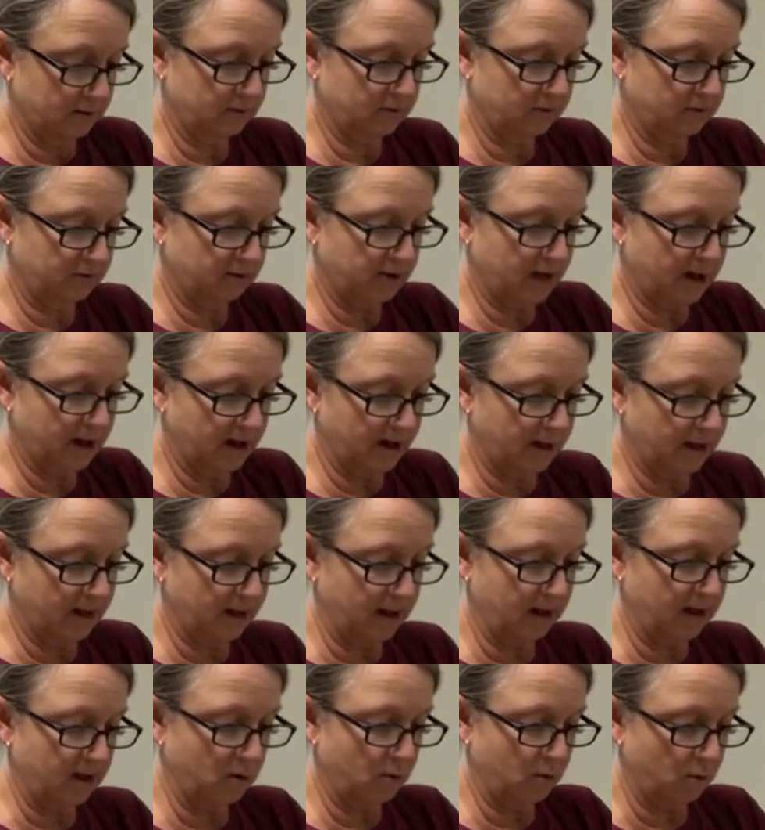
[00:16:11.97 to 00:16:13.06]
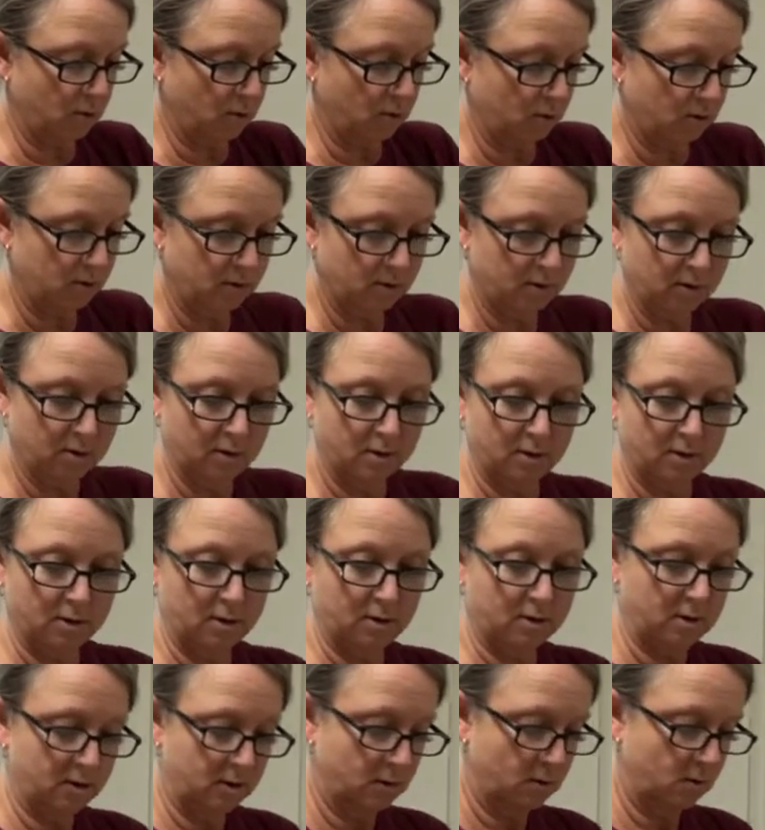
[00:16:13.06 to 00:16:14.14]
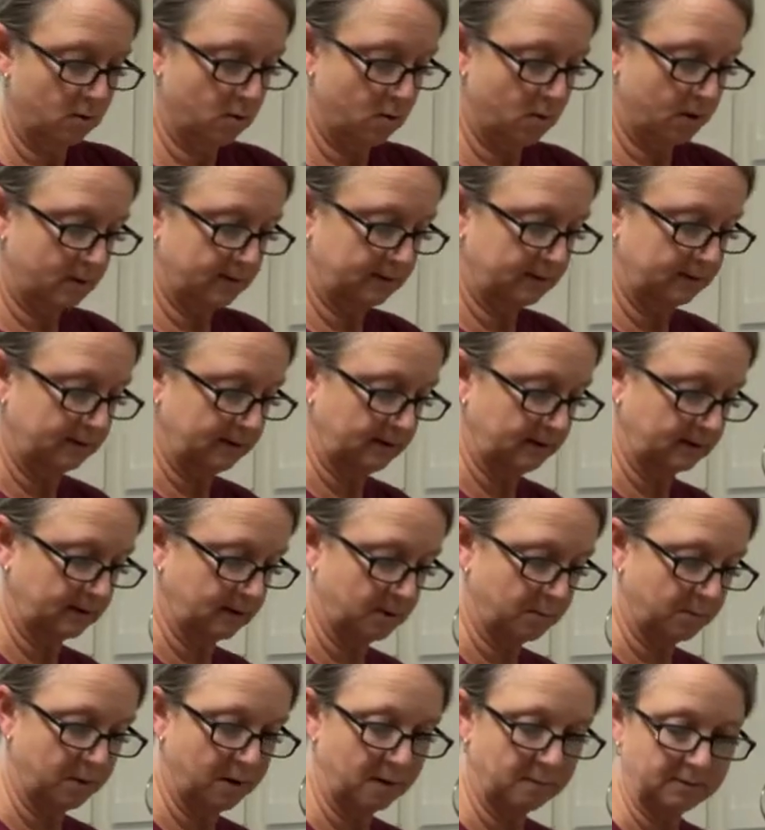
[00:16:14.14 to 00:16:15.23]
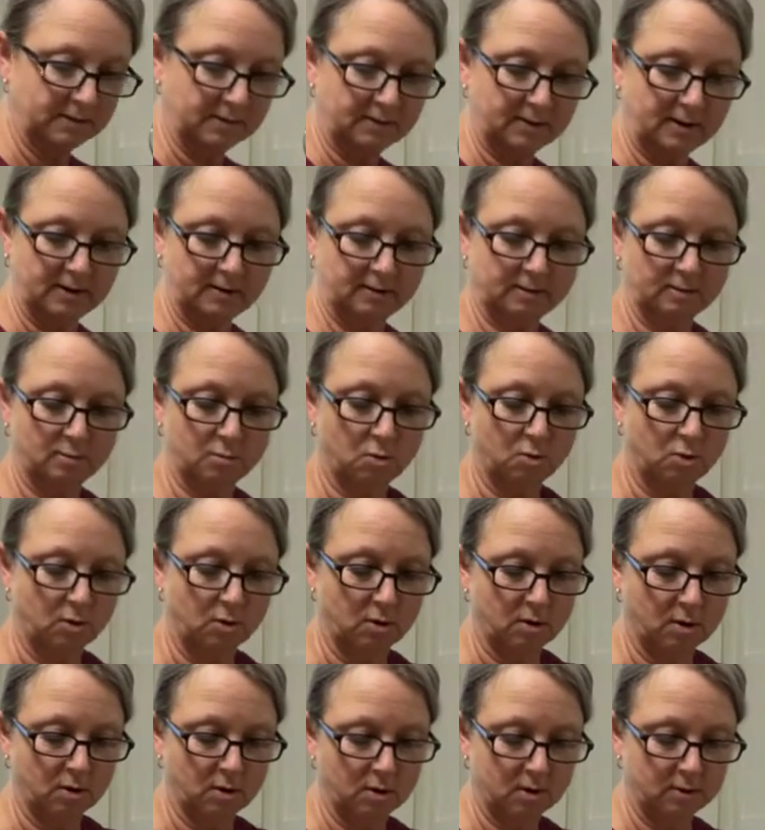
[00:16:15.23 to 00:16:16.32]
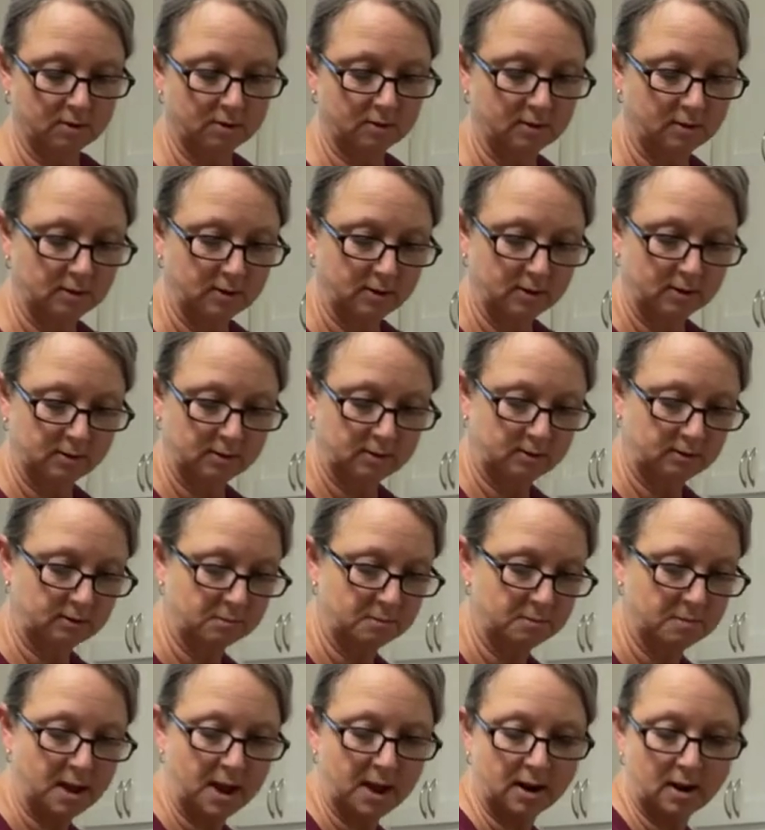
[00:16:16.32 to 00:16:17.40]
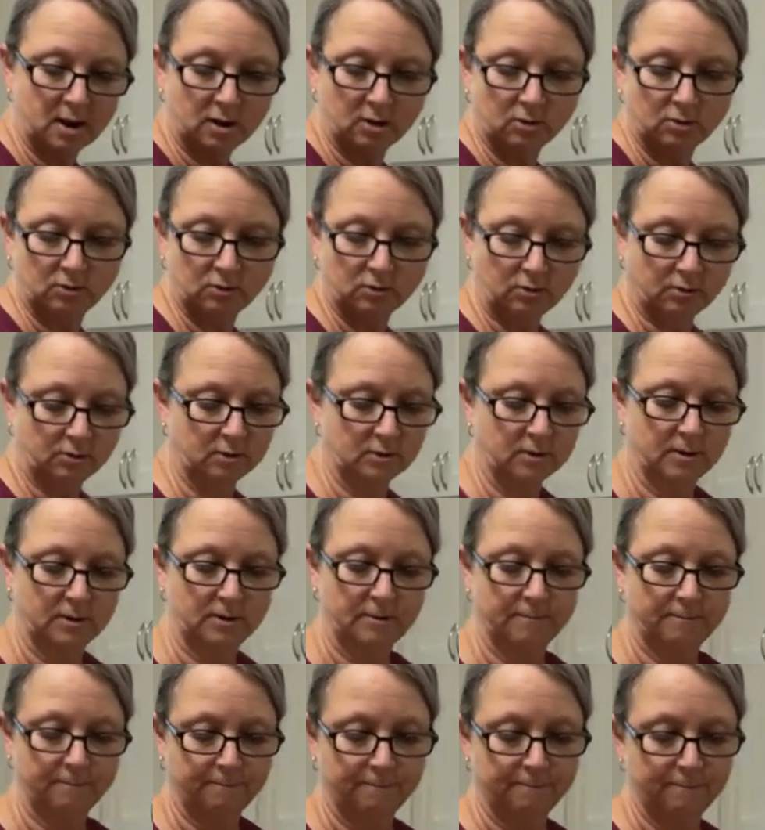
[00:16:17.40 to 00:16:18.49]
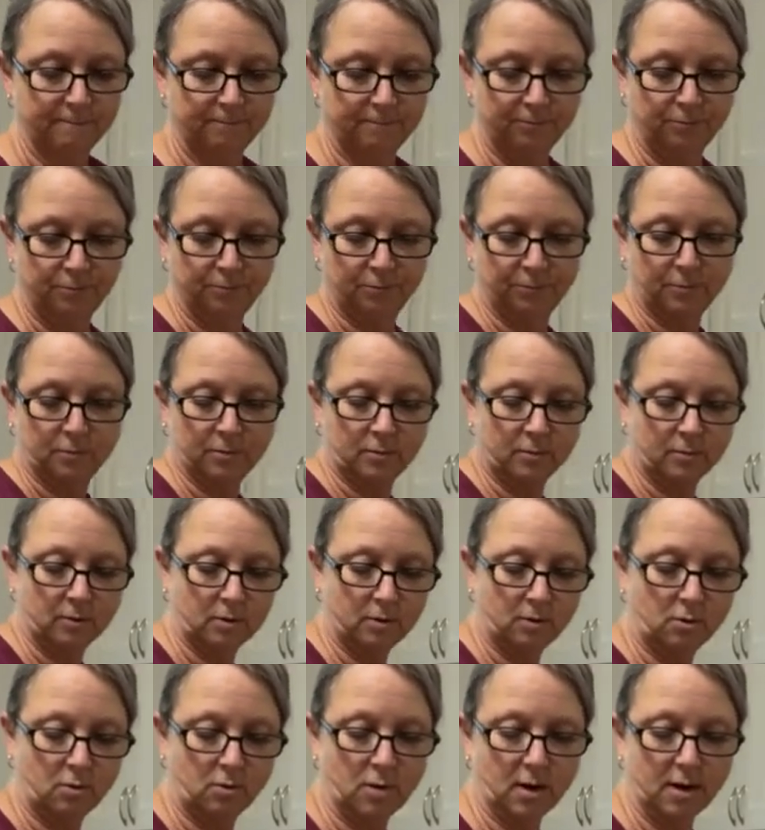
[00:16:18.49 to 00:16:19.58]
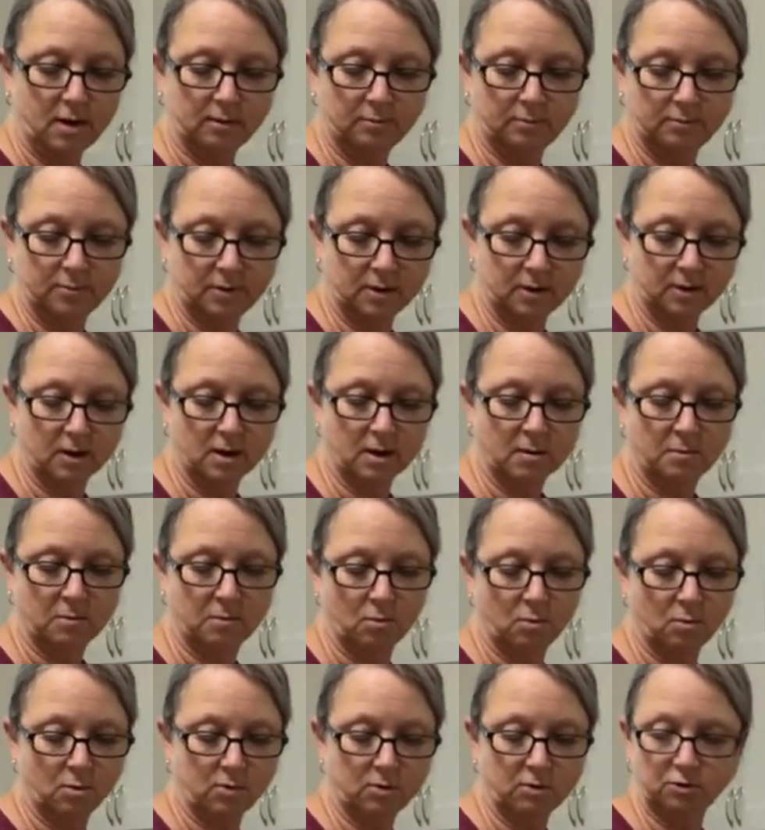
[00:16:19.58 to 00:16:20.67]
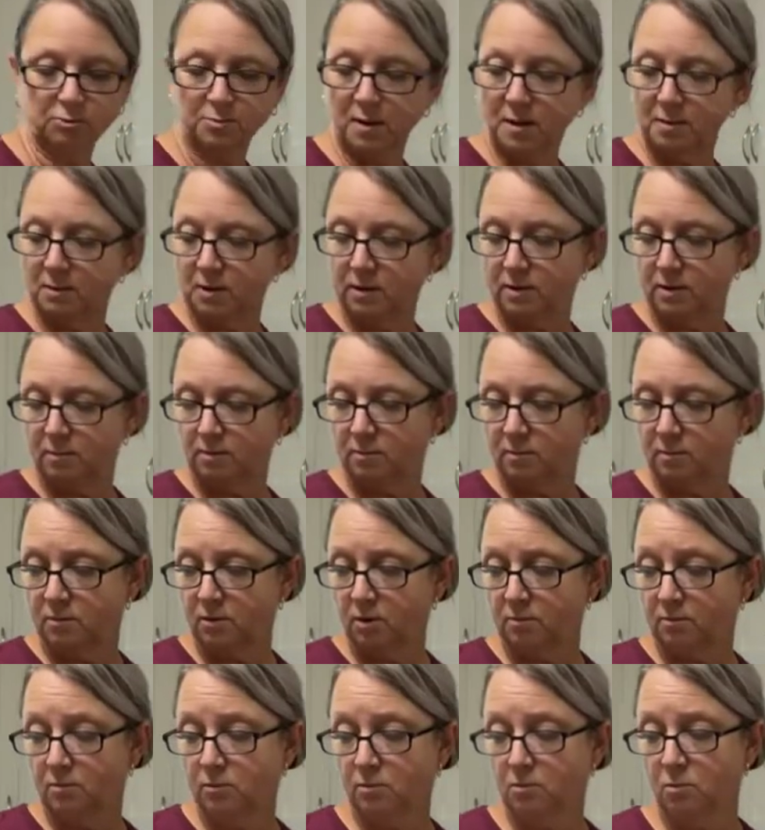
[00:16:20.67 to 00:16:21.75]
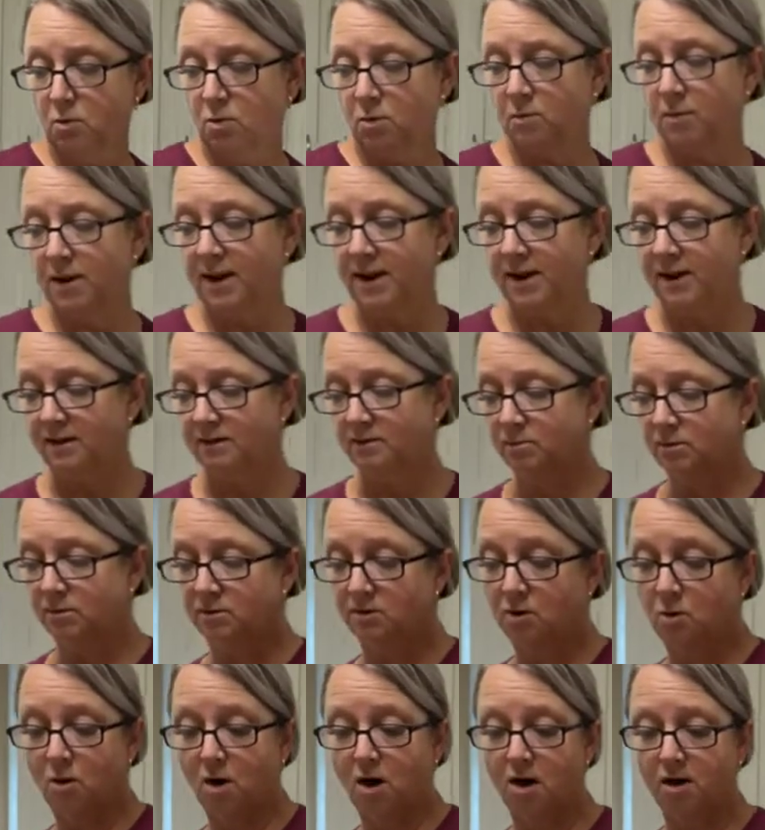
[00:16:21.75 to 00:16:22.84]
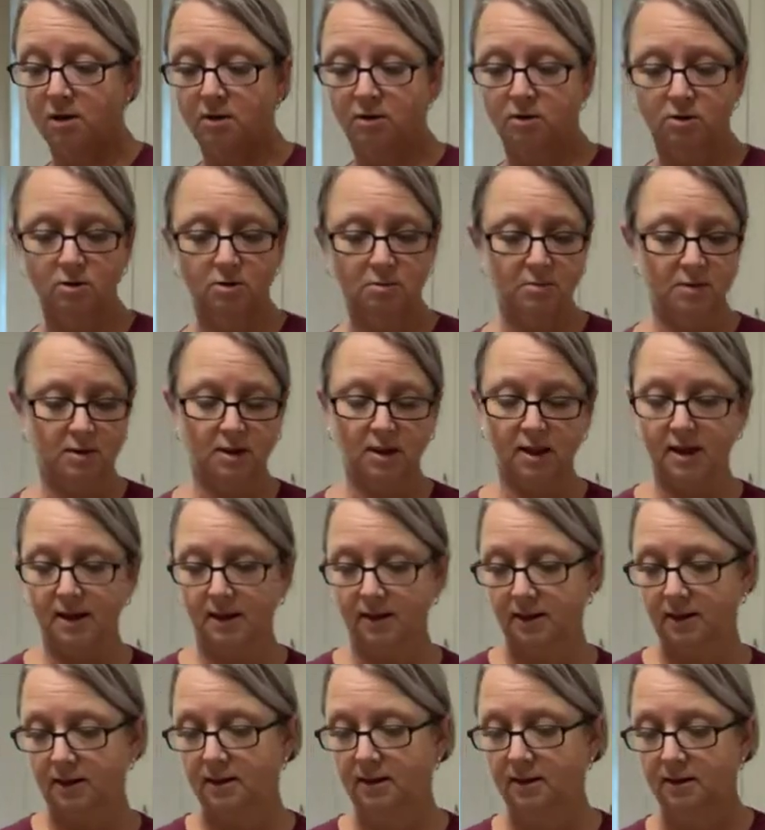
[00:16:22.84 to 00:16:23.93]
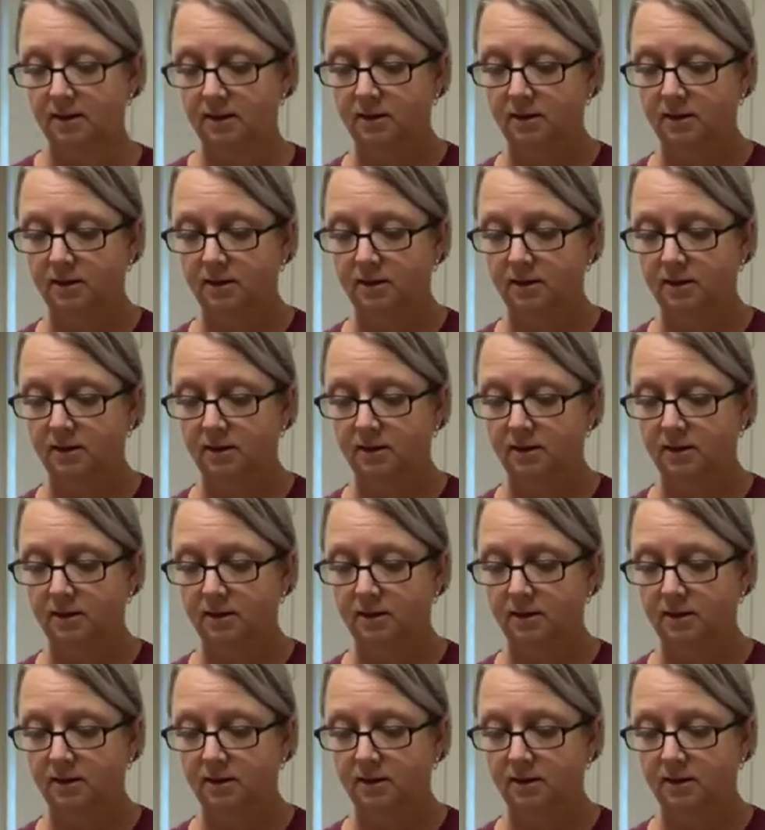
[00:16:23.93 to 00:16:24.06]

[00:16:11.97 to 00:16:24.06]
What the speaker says: Just kind of get equal quantities. I could probably stand some more tomatoes. I'll go out and pick a couple more. There's probably more ready. It's been so hot and humid lately.